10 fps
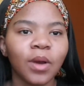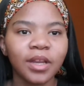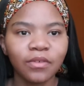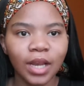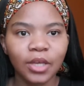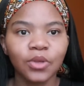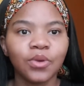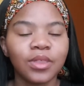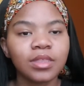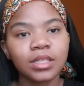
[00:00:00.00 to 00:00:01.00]
what if like
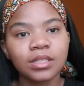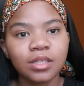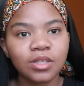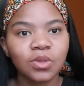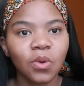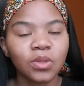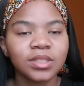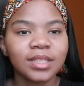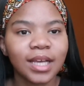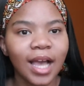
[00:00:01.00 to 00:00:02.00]
you're 30 years old
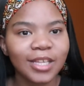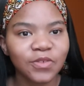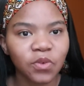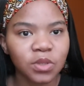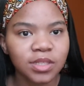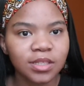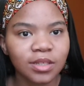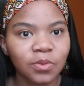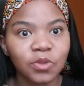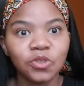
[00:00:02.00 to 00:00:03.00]
and the guy's 40?
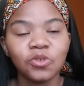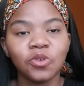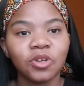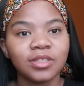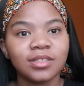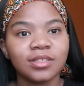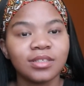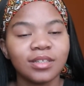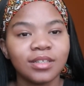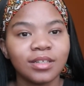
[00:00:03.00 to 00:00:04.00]
Would you not
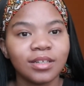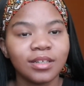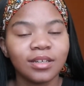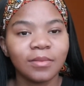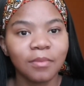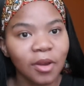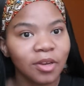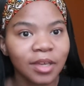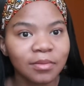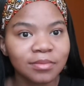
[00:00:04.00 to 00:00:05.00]

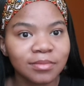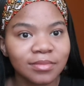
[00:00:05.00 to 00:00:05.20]
marry him?